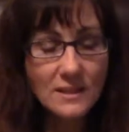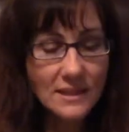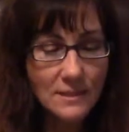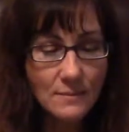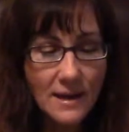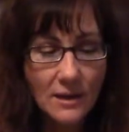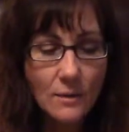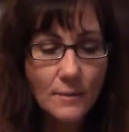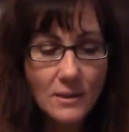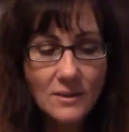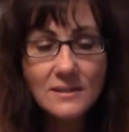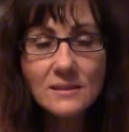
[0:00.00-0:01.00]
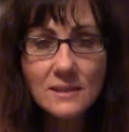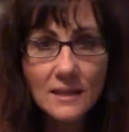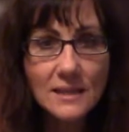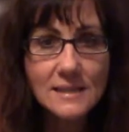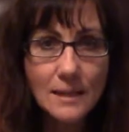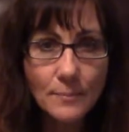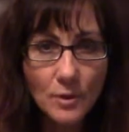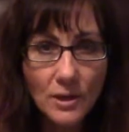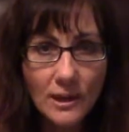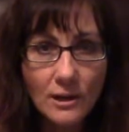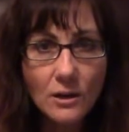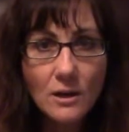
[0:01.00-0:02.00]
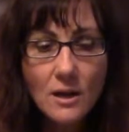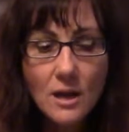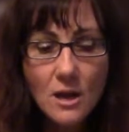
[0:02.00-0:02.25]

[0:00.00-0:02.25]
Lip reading: It doesn't matter, but this is an example here.